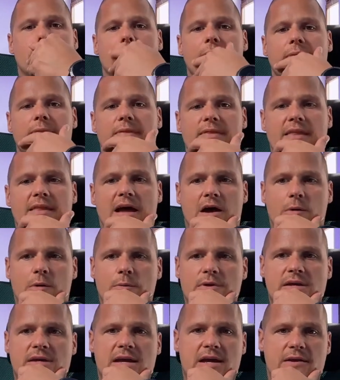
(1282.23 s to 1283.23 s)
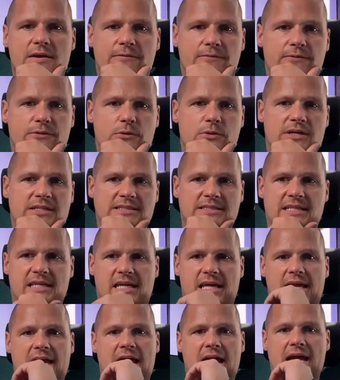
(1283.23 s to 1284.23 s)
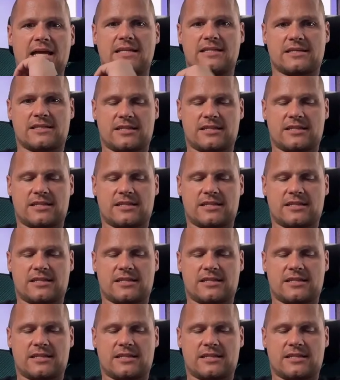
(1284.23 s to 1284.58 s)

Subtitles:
Now we have USD CAD.